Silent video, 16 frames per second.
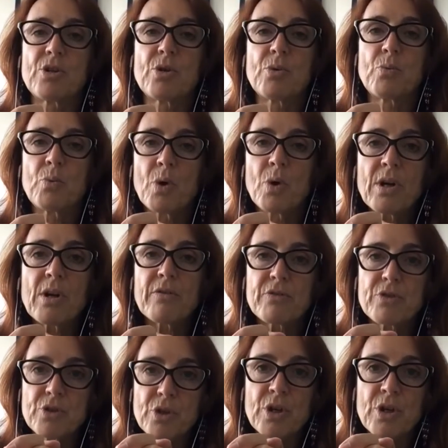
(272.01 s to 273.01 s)
the work
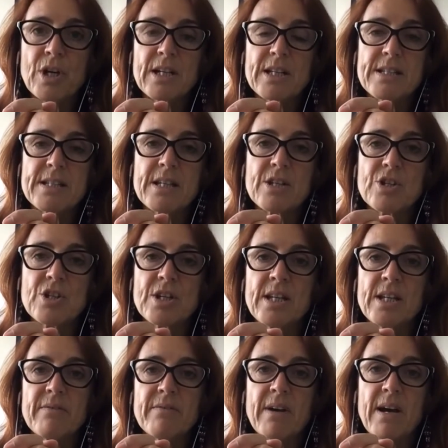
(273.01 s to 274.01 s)
of journalists in
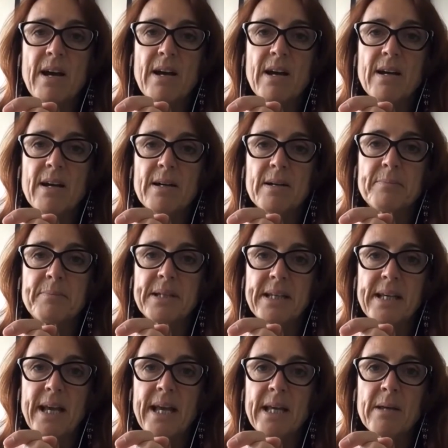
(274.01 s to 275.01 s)
Geneva
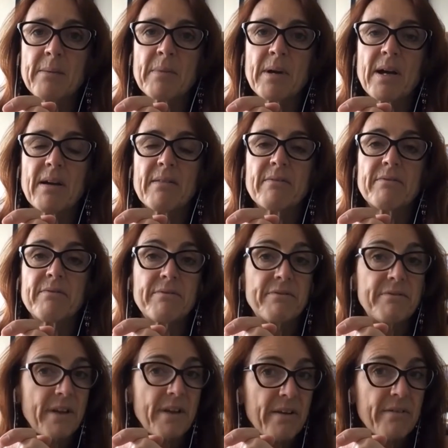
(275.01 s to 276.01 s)
became
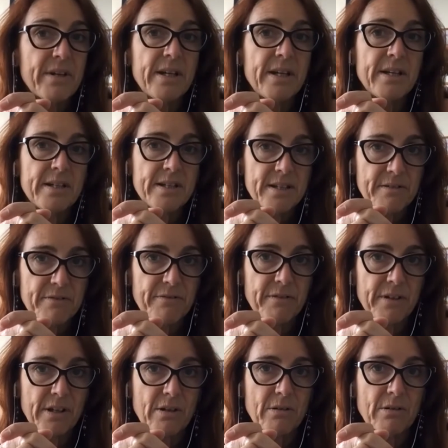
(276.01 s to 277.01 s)
very
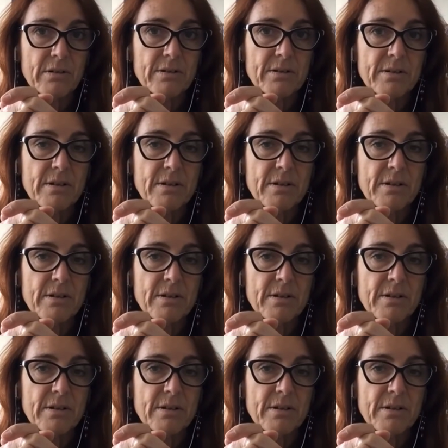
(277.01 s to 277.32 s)
difficult.